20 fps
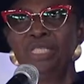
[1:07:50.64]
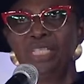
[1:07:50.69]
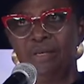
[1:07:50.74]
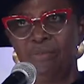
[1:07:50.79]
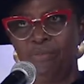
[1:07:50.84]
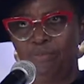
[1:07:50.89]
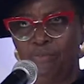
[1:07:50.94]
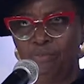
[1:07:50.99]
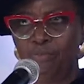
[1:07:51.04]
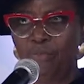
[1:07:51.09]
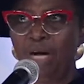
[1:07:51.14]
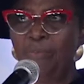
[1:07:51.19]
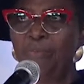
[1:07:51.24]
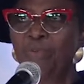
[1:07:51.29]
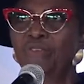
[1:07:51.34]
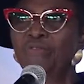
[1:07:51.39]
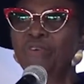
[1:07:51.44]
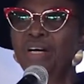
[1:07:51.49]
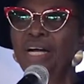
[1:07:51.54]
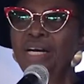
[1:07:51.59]
the map
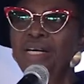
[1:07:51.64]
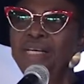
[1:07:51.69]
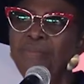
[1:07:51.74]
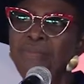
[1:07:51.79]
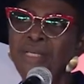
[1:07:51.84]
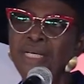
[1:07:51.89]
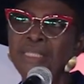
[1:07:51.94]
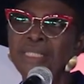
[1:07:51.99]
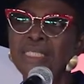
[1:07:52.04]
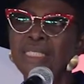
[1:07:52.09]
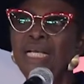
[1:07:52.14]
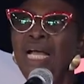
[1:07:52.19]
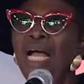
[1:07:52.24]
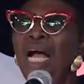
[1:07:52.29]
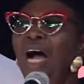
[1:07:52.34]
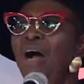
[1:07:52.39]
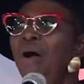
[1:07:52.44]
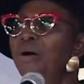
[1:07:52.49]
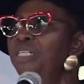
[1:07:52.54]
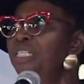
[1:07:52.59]
of Caribbeans,
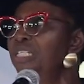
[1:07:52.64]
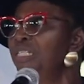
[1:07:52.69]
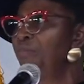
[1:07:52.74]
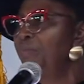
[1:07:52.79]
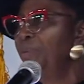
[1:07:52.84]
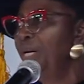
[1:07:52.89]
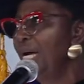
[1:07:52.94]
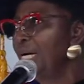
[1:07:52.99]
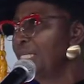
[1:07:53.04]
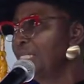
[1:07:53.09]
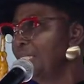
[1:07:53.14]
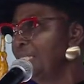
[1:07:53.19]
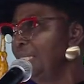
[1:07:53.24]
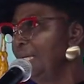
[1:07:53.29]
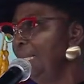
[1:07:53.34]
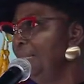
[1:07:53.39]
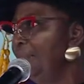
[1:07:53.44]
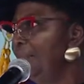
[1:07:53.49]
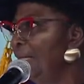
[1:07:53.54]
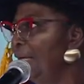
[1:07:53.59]
how did blacks
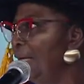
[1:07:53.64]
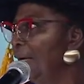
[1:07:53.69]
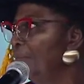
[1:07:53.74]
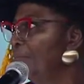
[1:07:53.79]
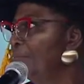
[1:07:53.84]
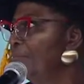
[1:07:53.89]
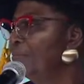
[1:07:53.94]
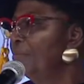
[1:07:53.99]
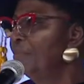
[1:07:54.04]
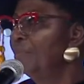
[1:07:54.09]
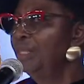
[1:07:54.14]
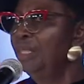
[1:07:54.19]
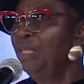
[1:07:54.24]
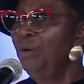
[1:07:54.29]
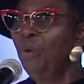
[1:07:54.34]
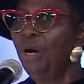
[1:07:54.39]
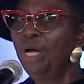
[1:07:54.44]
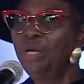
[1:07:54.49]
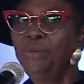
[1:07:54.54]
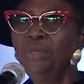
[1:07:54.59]
get there? They
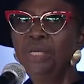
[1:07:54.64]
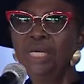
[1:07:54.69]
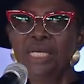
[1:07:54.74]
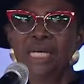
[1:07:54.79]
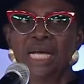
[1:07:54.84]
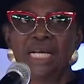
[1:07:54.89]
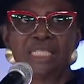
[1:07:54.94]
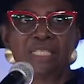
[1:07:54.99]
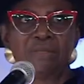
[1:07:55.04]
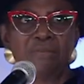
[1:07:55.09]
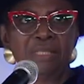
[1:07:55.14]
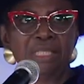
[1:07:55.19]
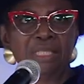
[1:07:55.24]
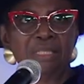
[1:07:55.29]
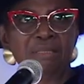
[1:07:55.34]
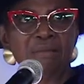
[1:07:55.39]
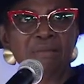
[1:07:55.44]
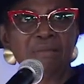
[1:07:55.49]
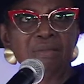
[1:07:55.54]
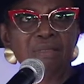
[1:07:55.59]
were looking at me.
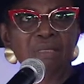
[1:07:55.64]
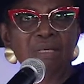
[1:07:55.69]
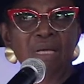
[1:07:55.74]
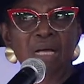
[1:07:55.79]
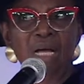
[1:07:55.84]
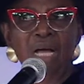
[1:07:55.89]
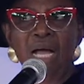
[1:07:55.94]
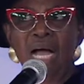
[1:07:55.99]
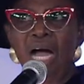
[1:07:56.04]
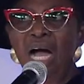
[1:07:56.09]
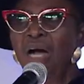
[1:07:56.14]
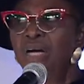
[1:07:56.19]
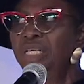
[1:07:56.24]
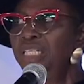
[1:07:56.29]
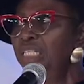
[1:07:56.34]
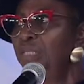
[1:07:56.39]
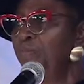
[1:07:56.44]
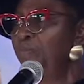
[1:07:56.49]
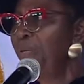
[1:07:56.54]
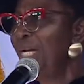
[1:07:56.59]
How
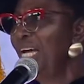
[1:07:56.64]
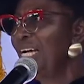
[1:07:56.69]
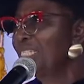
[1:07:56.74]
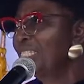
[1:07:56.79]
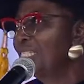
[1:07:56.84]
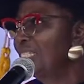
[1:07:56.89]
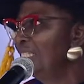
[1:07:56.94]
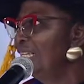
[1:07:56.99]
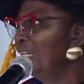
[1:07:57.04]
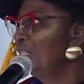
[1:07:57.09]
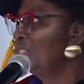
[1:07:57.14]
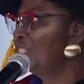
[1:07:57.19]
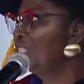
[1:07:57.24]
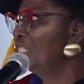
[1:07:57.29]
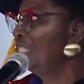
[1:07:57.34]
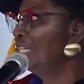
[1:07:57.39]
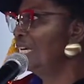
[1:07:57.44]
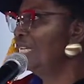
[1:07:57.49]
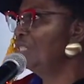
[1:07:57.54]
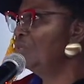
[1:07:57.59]
did blacks
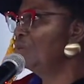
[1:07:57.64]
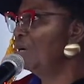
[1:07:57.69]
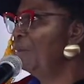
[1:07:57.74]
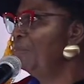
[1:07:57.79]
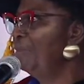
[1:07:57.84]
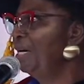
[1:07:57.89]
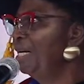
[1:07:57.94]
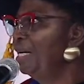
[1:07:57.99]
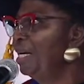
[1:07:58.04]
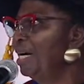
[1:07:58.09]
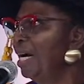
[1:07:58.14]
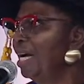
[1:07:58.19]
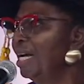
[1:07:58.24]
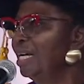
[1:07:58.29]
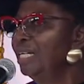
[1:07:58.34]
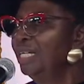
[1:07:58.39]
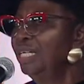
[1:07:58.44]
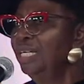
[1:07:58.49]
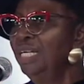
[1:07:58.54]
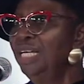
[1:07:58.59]
get to America?
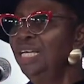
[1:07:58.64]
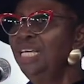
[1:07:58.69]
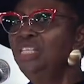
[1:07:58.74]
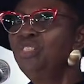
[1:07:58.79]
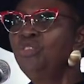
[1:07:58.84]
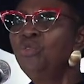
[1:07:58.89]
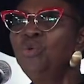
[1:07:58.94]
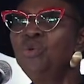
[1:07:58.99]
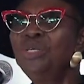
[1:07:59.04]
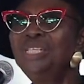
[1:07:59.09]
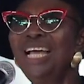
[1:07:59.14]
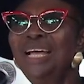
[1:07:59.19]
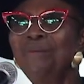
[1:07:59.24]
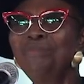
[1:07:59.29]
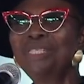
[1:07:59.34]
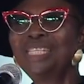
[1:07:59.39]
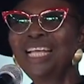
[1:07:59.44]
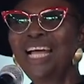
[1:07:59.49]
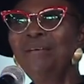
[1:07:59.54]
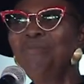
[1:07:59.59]
It took them
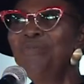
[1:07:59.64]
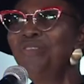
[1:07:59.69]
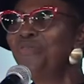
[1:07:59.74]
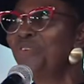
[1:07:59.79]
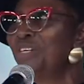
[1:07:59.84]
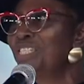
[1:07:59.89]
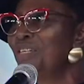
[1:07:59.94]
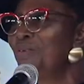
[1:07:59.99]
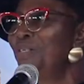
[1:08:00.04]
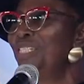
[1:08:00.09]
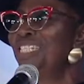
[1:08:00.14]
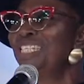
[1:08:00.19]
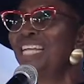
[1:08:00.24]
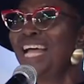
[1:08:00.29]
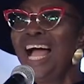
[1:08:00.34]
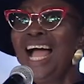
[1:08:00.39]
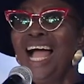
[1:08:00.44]
time, because I was